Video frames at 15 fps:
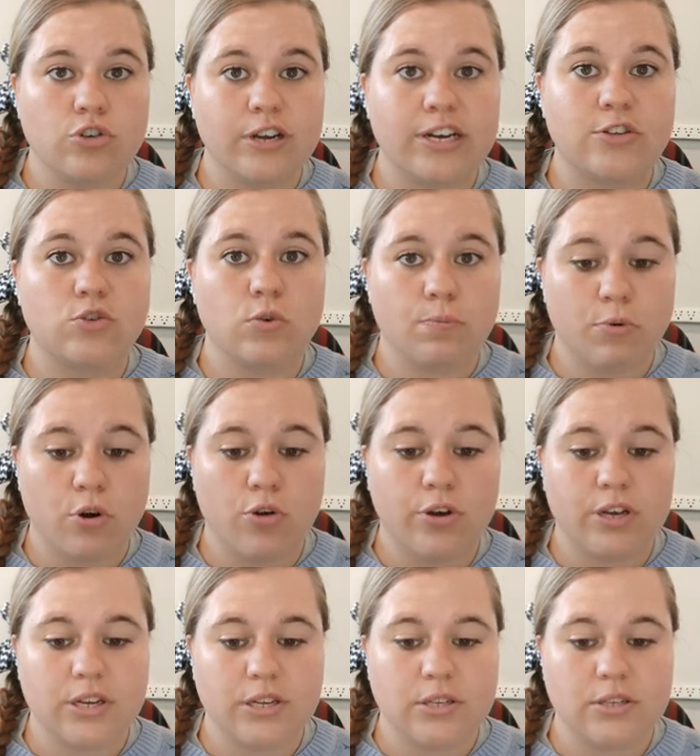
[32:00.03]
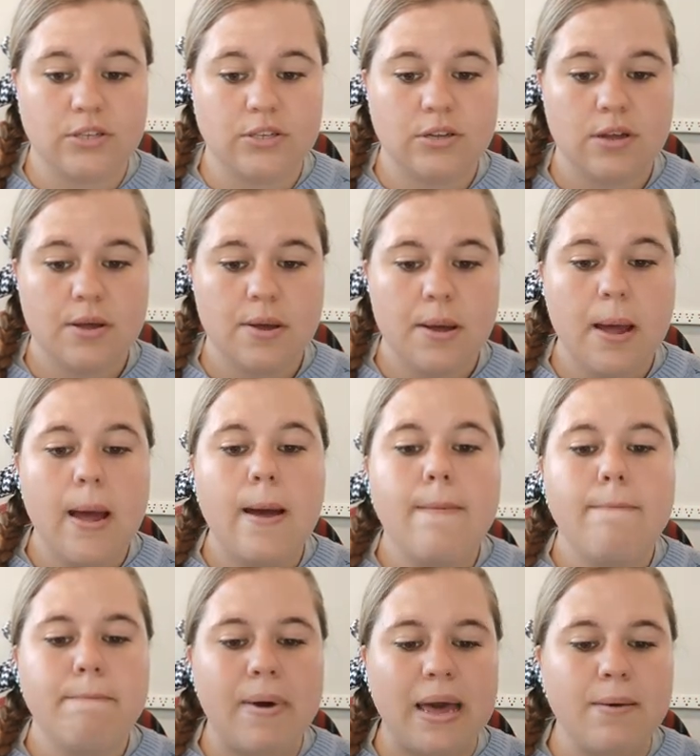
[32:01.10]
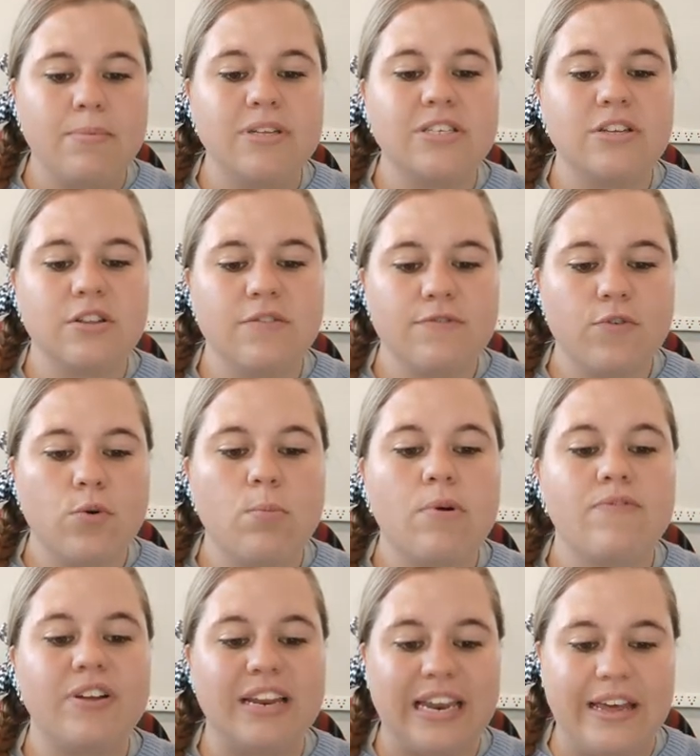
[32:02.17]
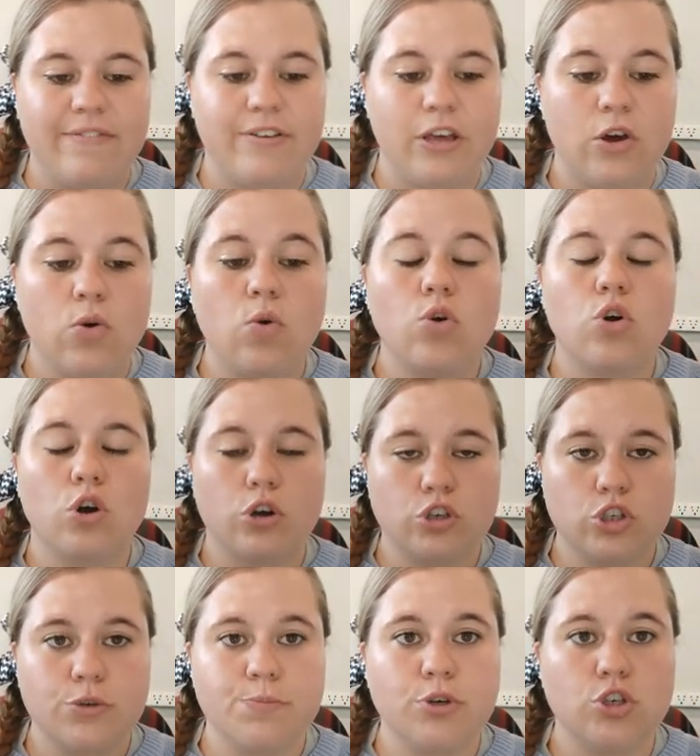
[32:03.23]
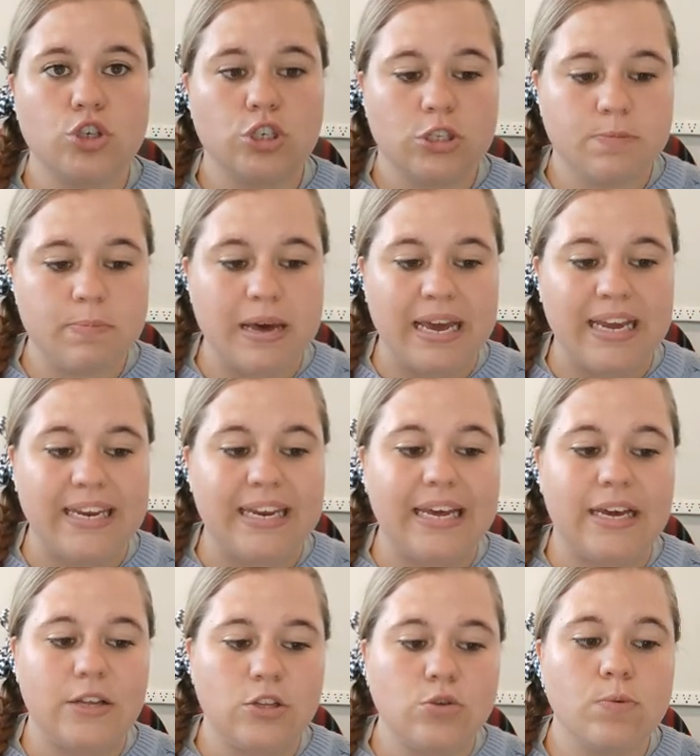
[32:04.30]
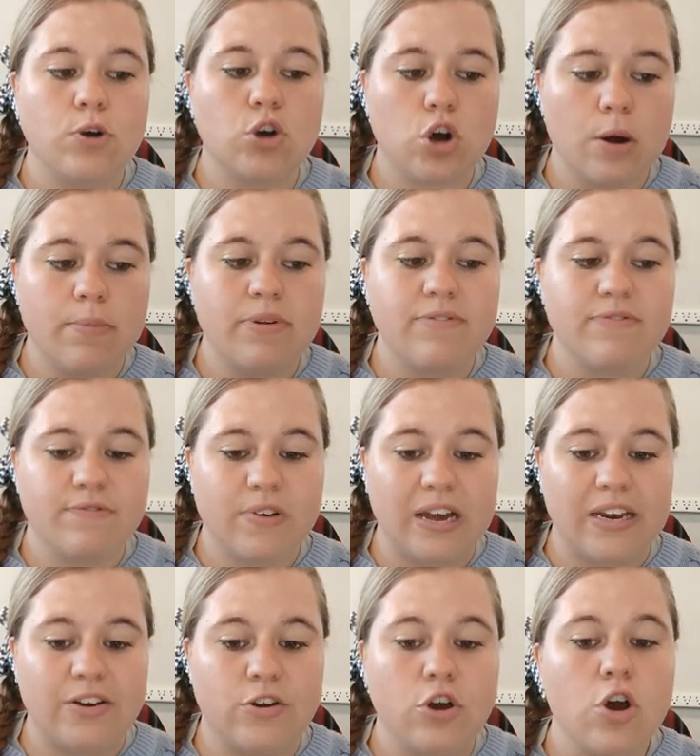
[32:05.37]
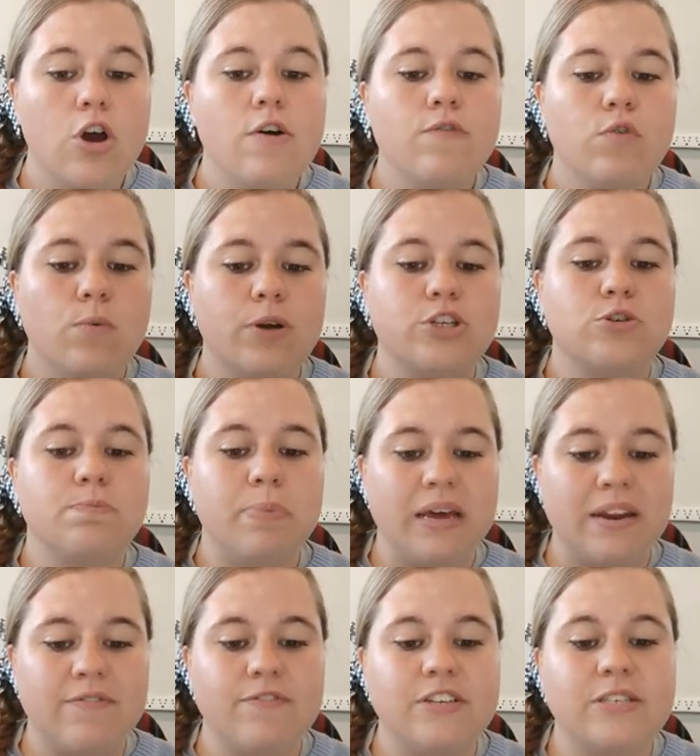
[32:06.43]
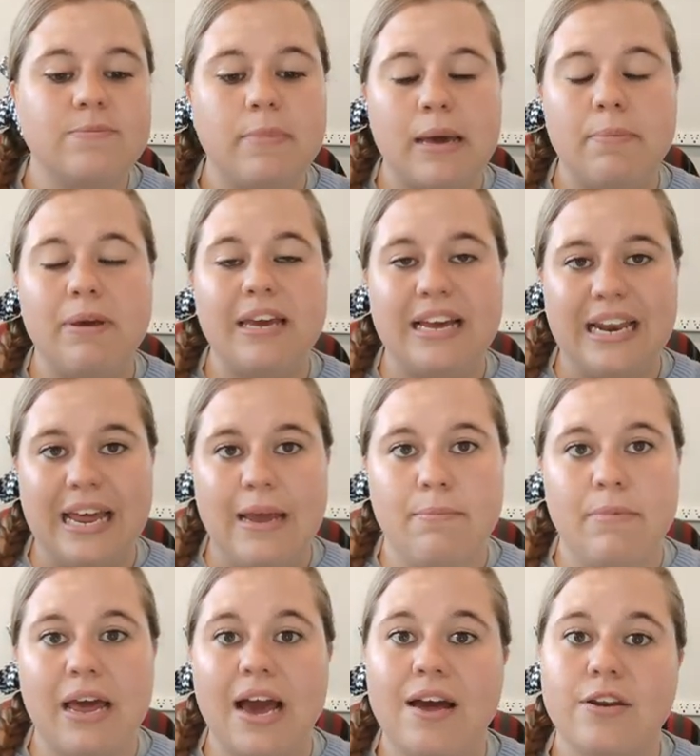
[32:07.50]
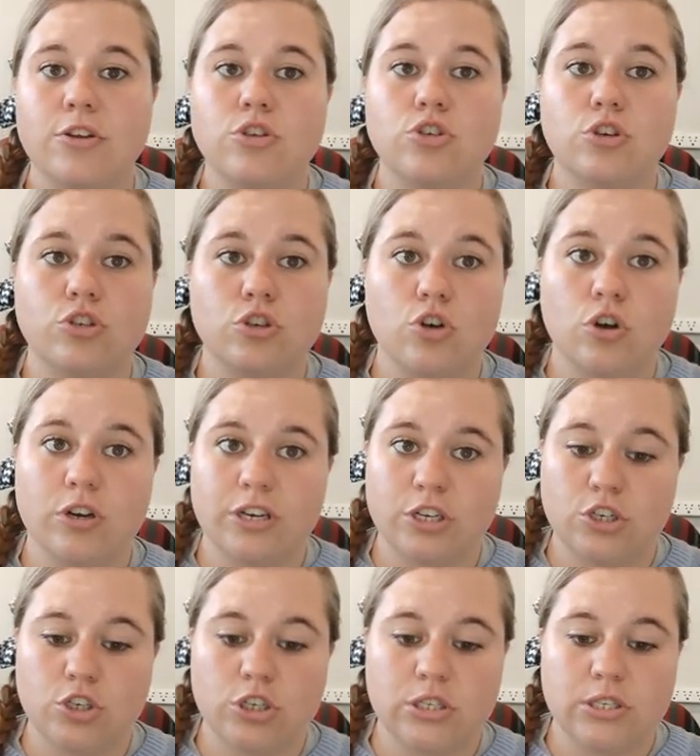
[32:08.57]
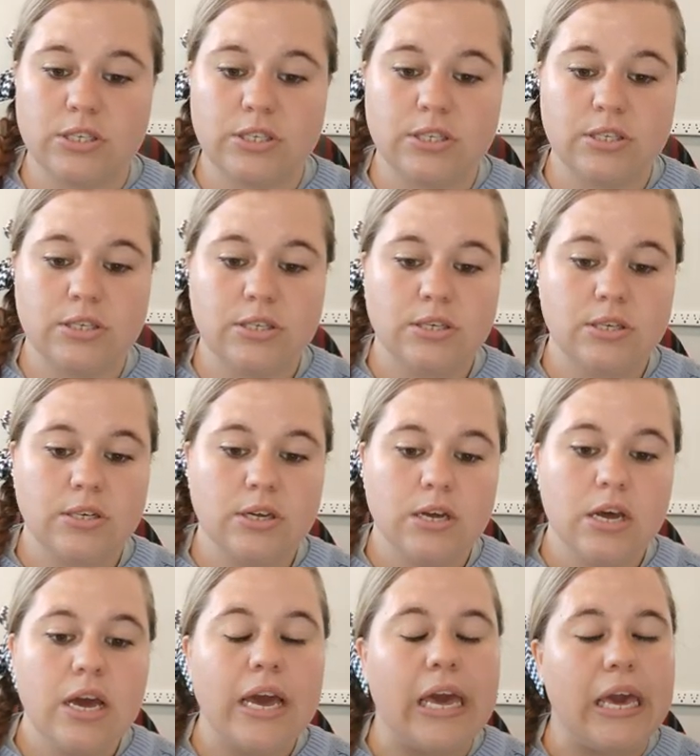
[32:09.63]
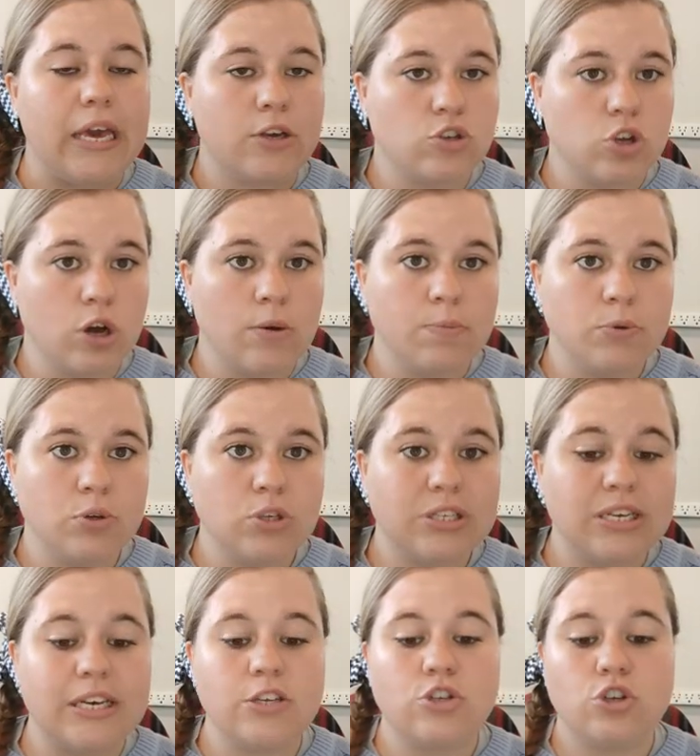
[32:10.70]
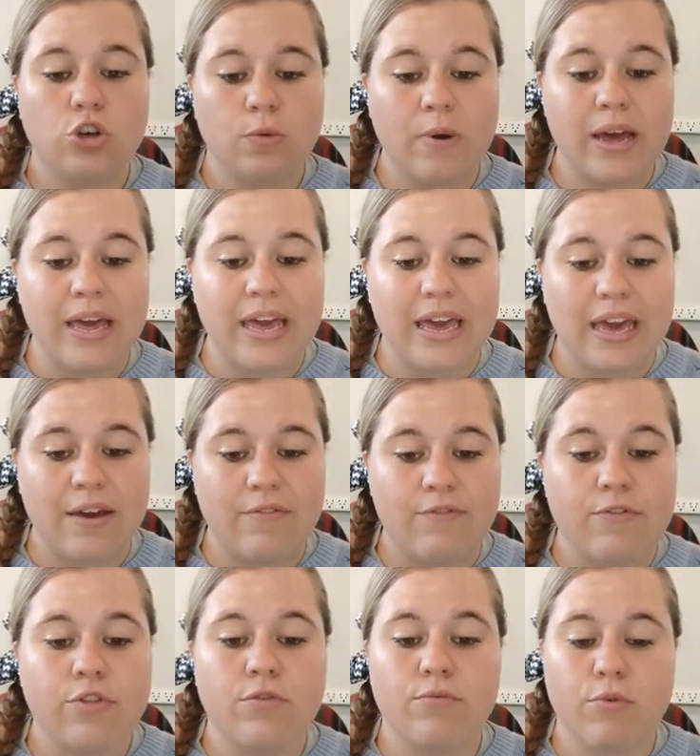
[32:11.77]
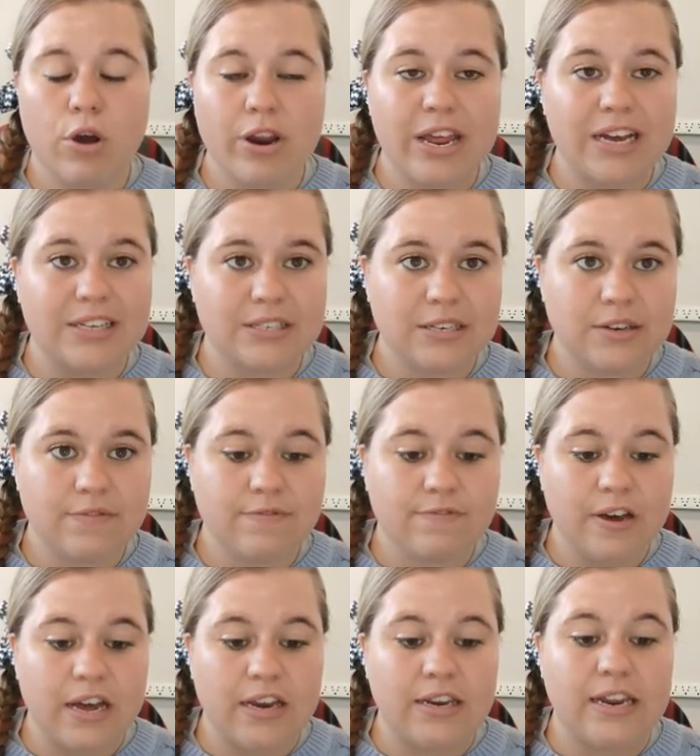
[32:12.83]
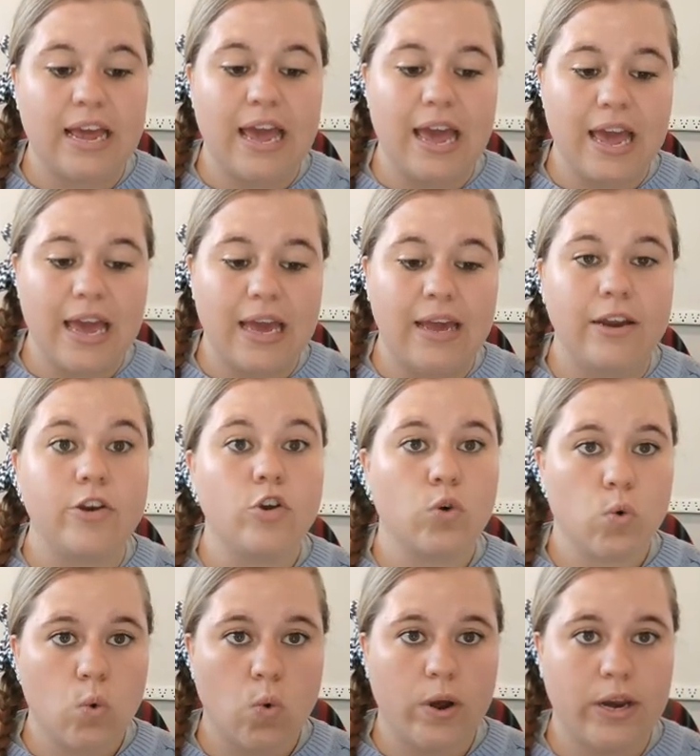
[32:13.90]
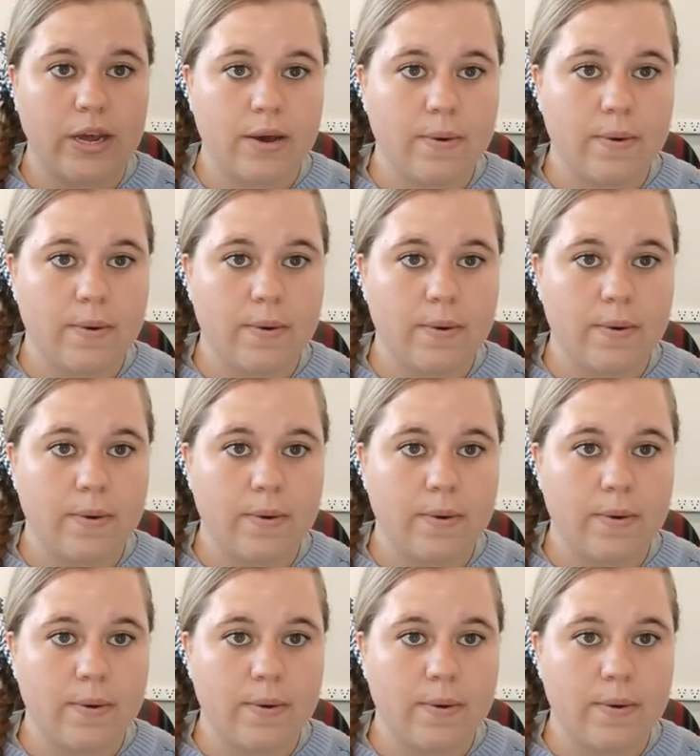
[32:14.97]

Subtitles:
or brokers. Payments in the form of a levy or contributions paid into a common fund for which benefits may be claimed under certain conditions. Examples is UIF, the Road Accident Fund, and COIDA.